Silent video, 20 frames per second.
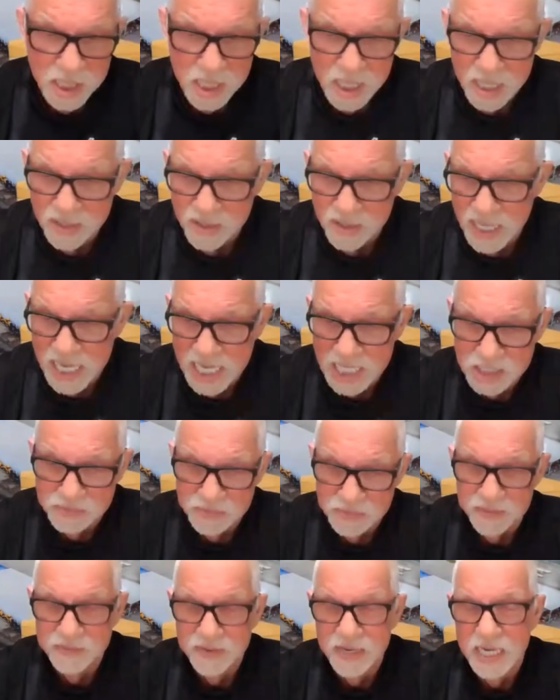Last
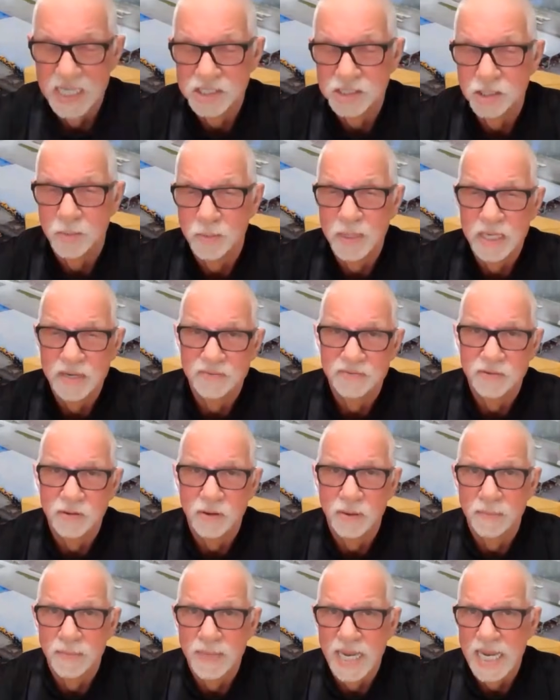week we had somebody
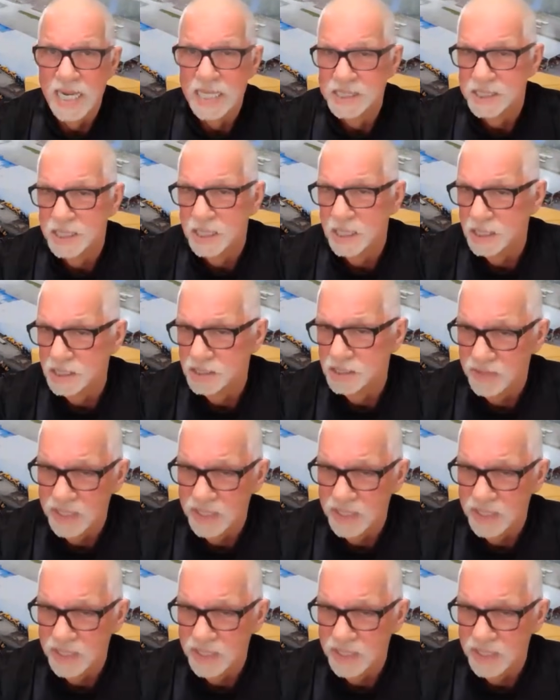from Athens.